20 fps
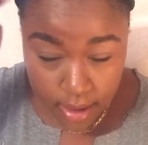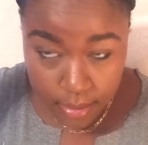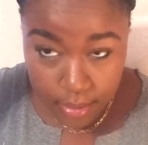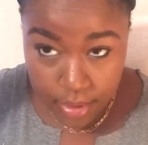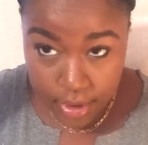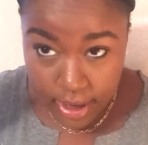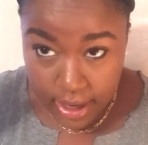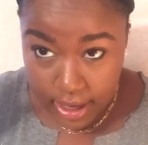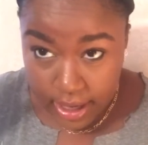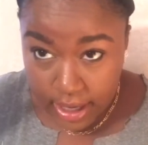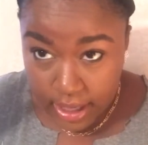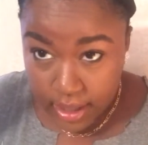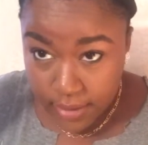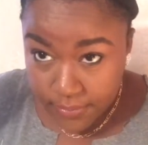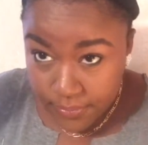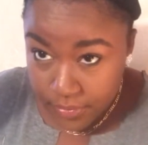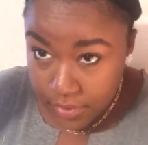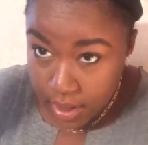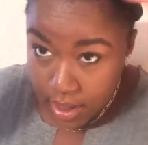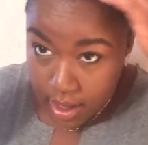braid.
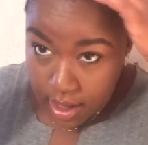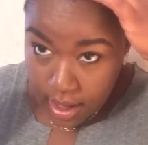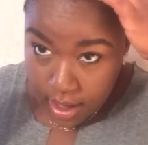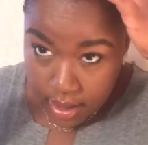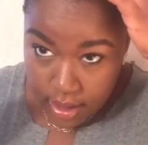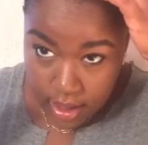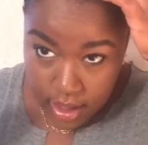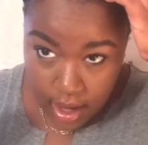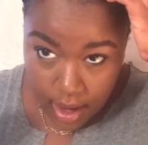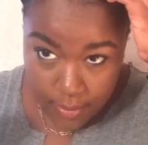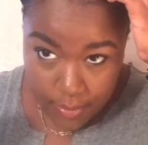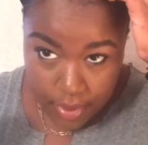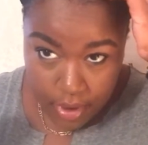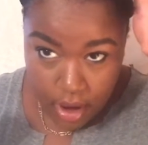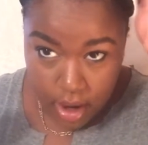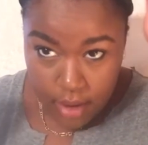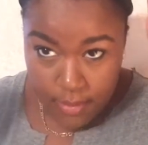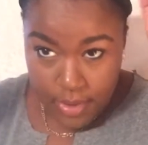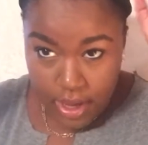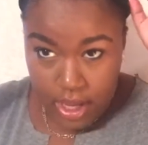And then I
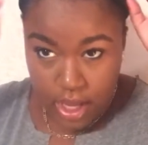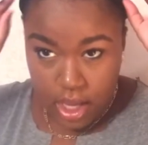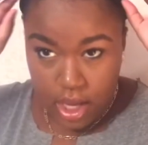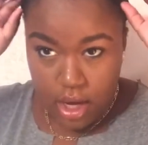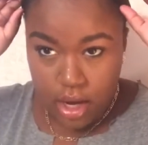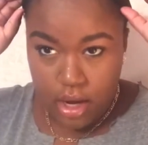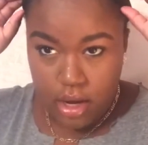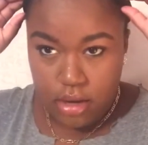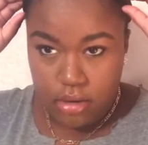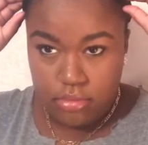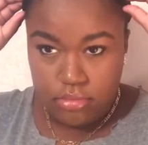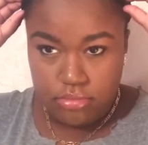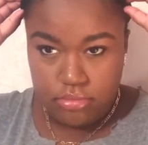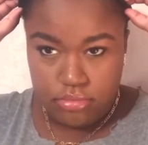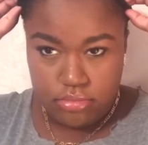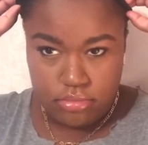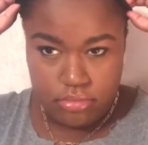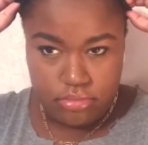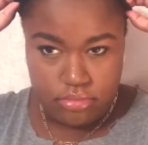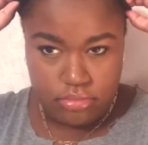part my hair.
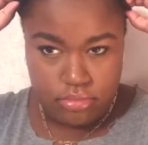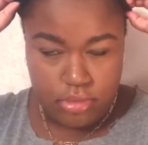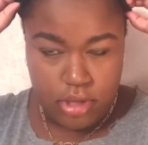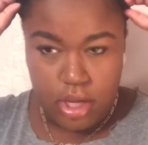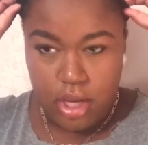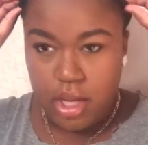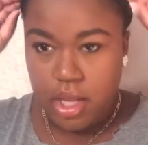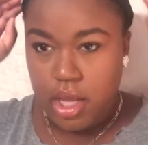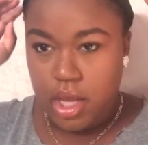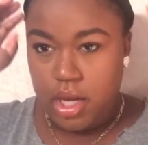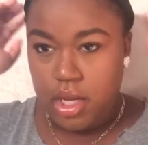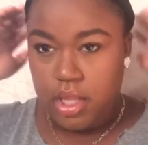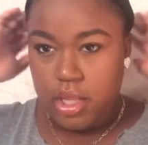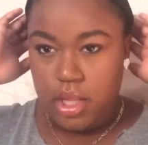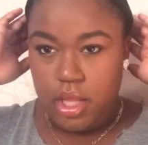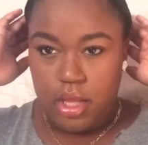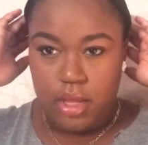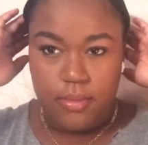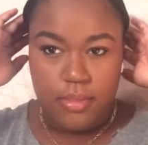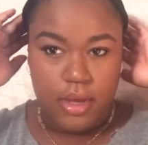Now that I kind of
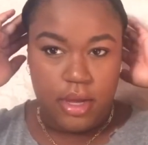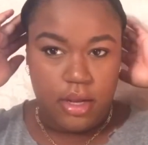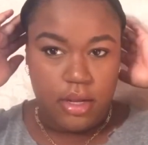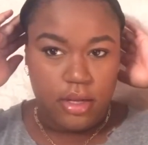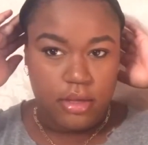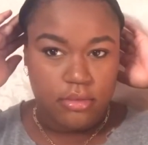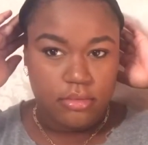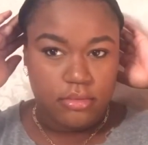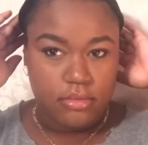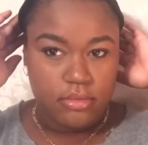think about it,